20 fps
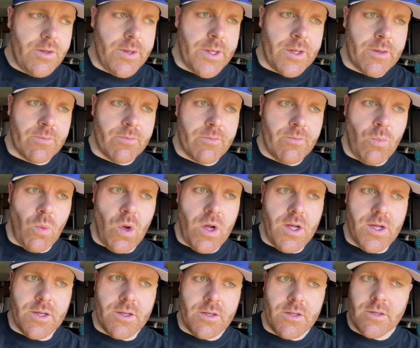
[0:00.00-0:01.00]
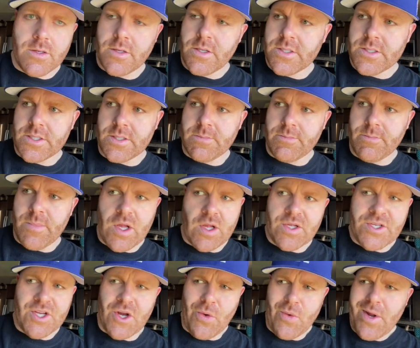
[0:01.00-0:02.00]
Like what? Is it
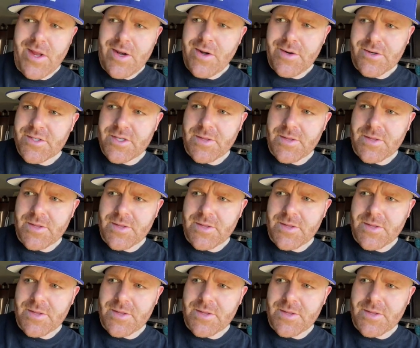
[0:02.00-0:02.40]
melatonin or